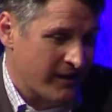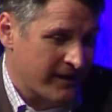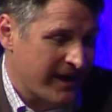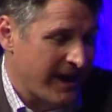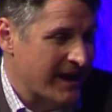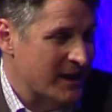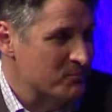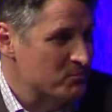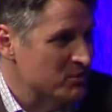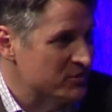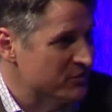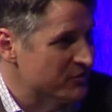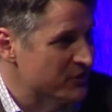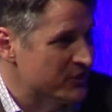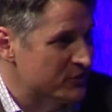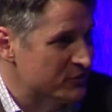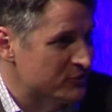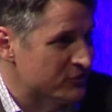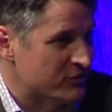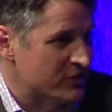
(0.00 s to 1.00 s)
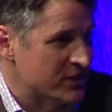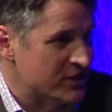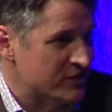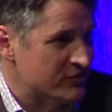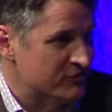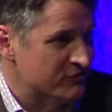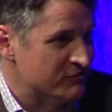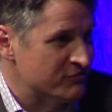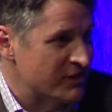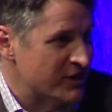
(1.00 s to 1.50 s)
cannabis fields
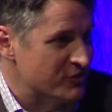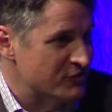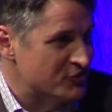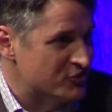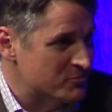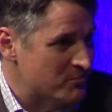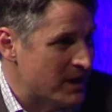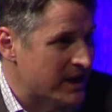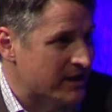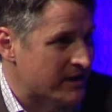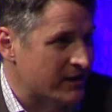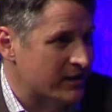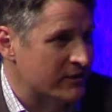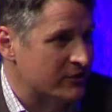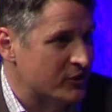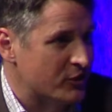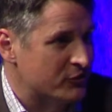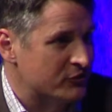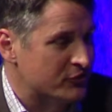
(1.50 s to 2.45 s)
in Jamaica.